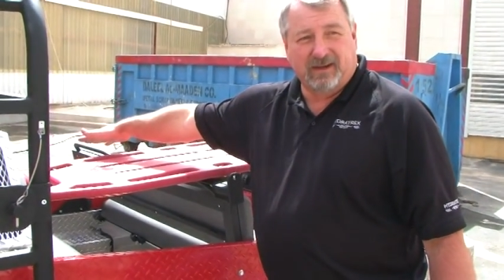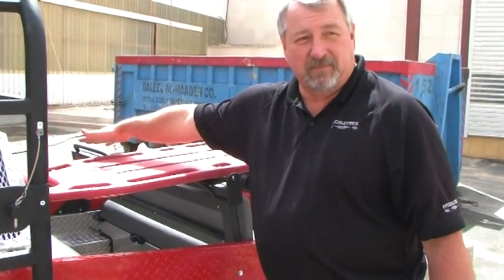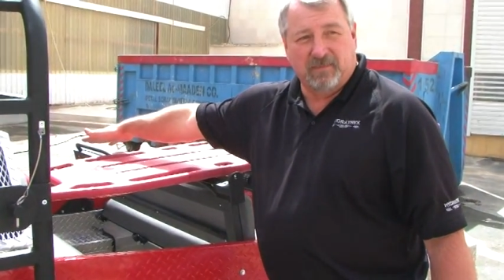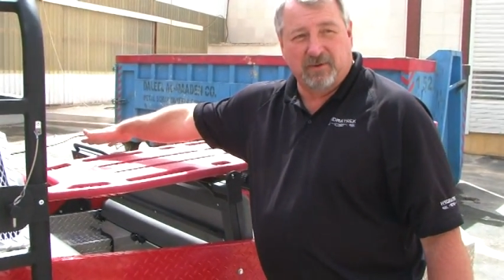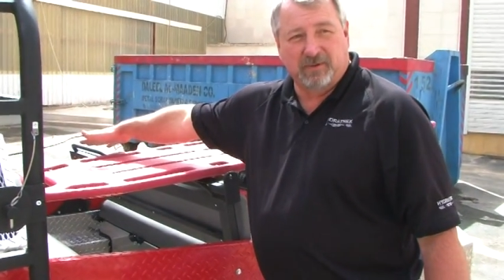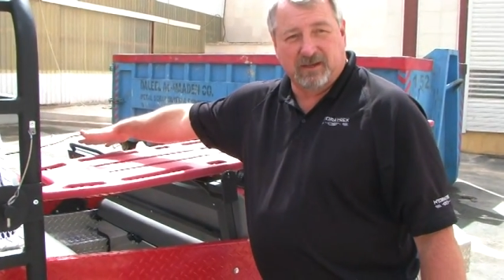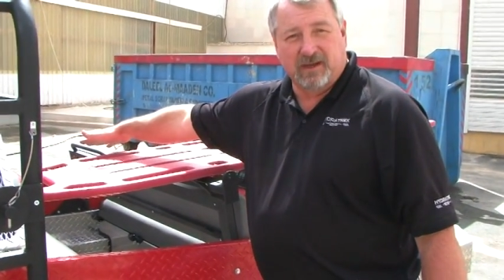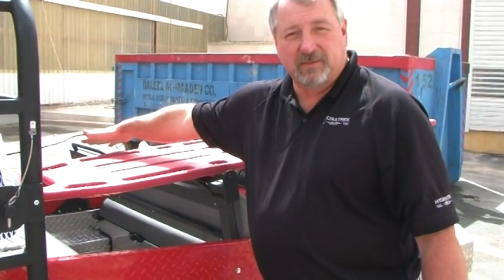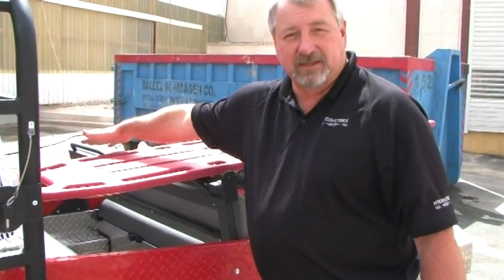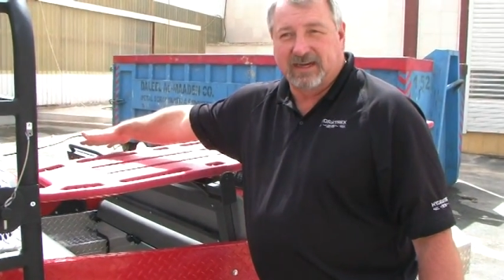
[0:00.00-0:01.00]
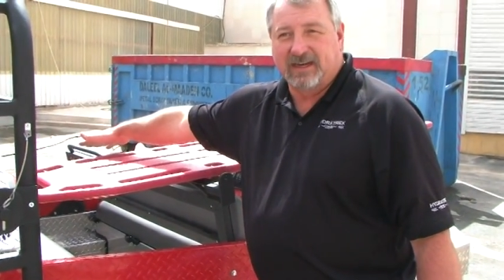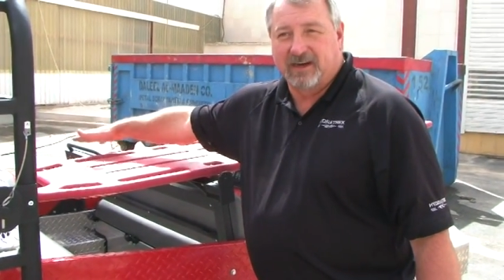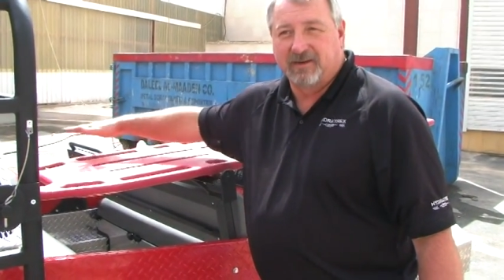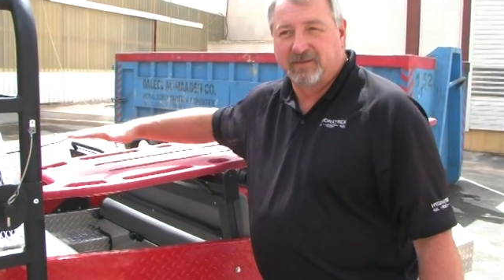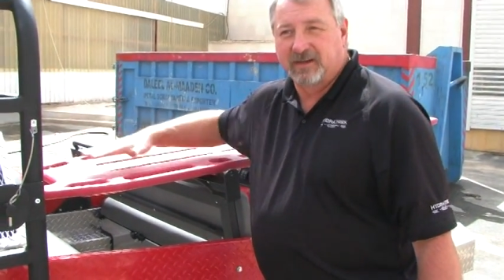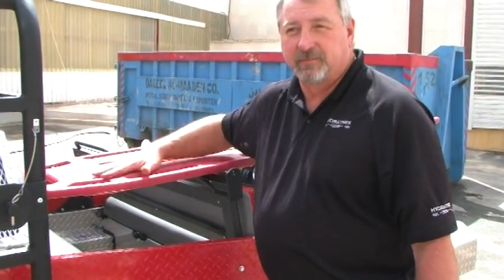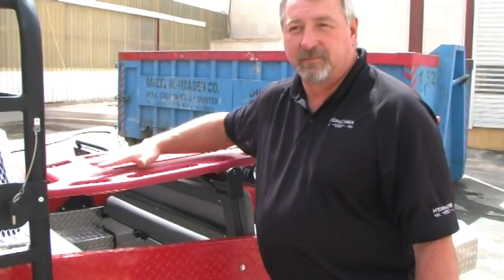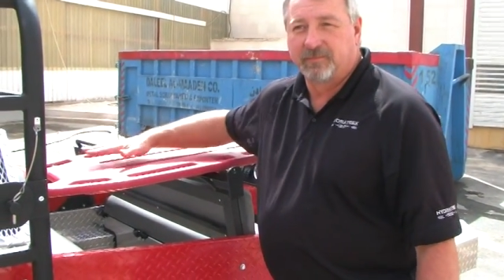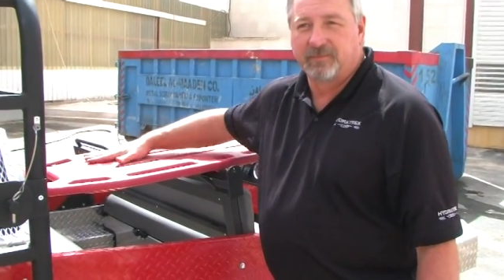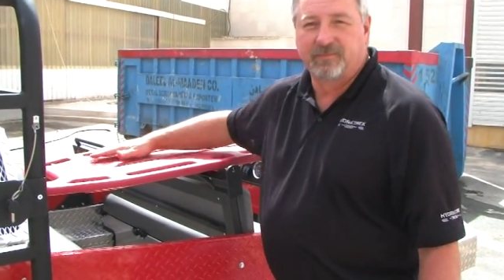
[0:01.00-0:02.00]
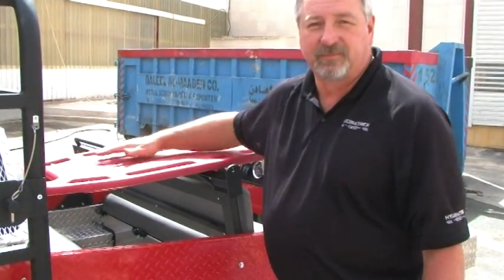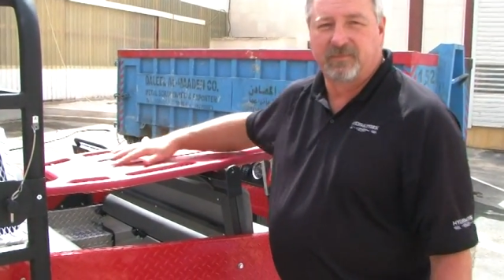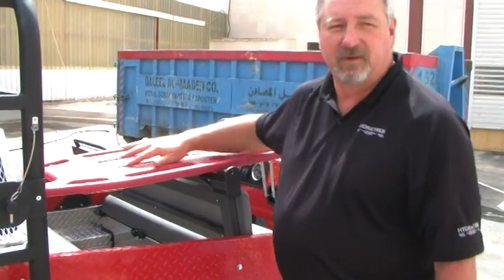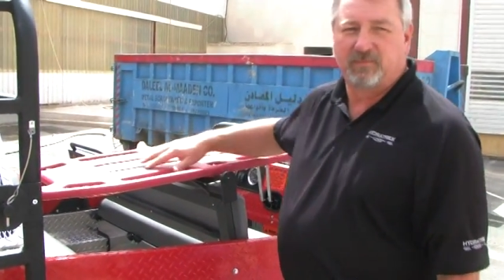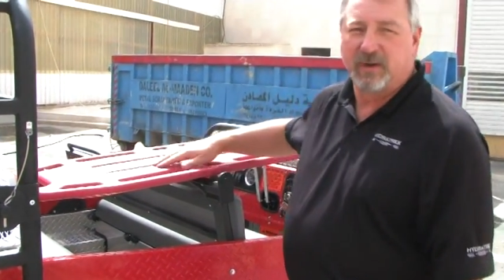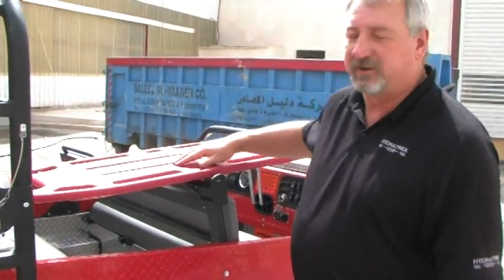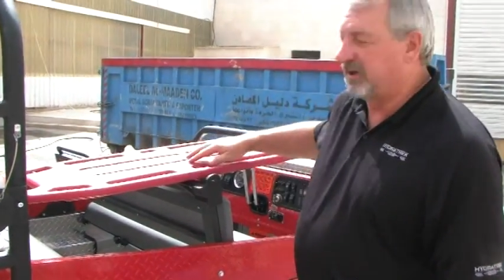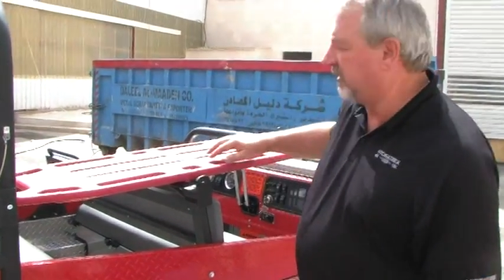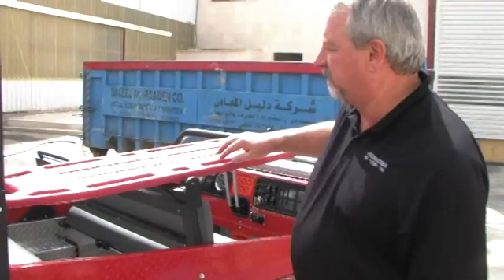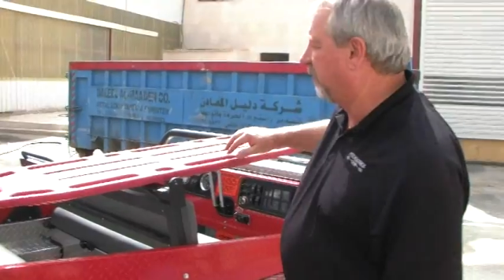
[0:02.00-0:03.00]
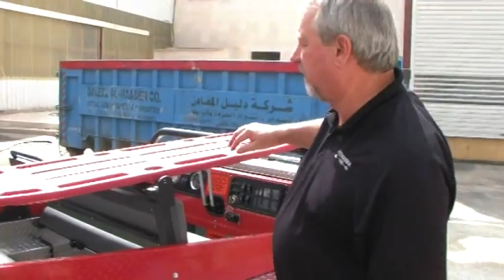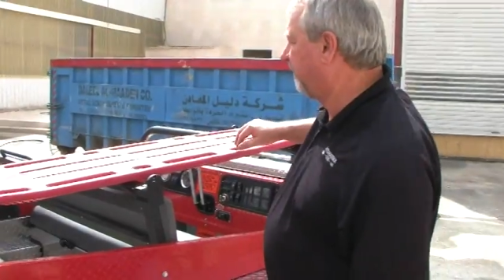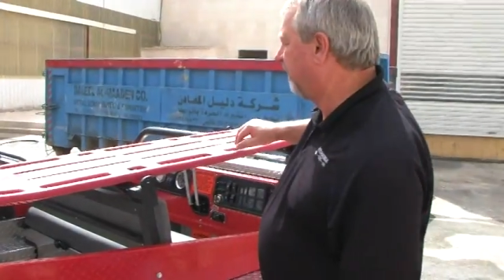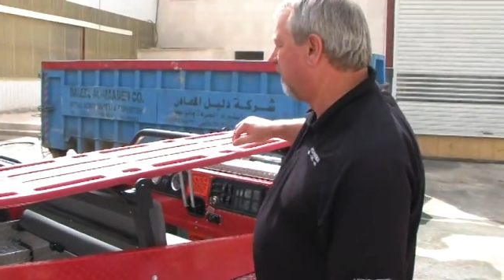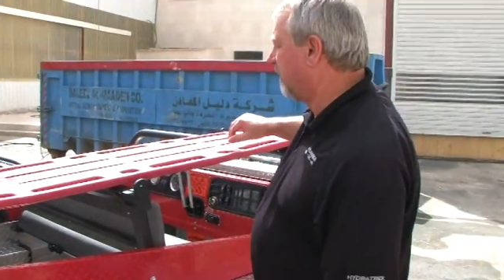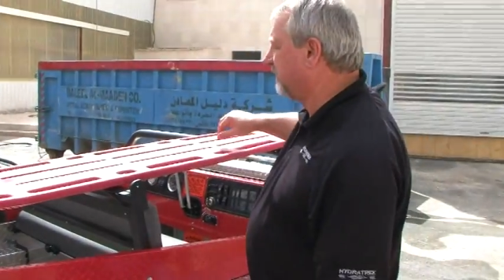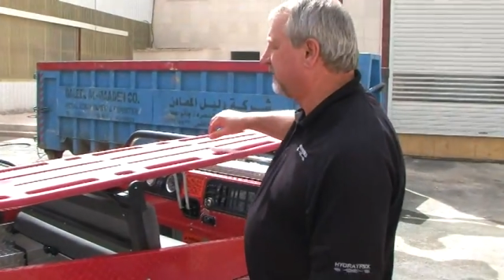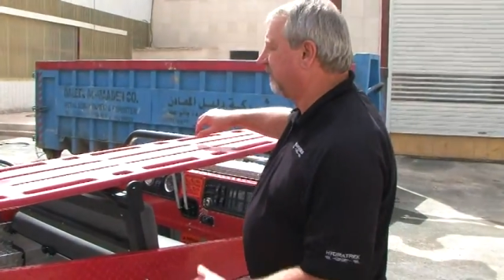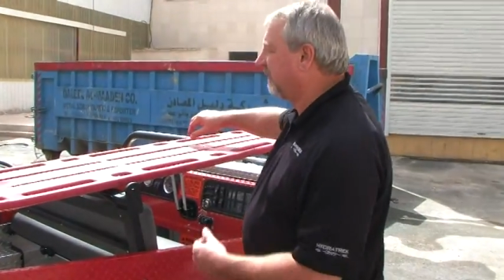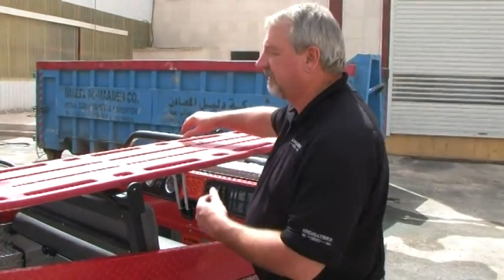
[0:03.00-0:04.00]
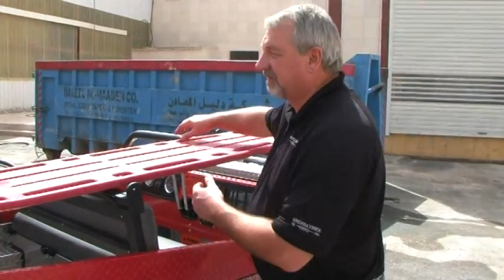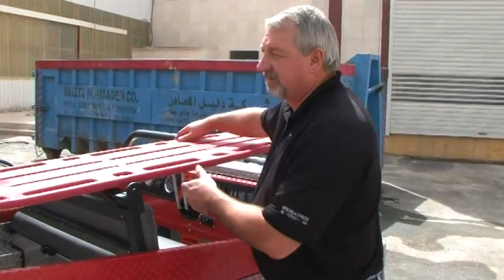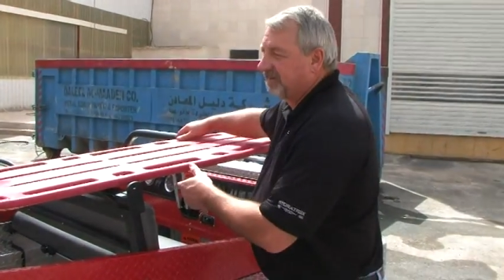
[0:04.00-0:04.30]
can be with them and take care of them if being transported for emergency reasons.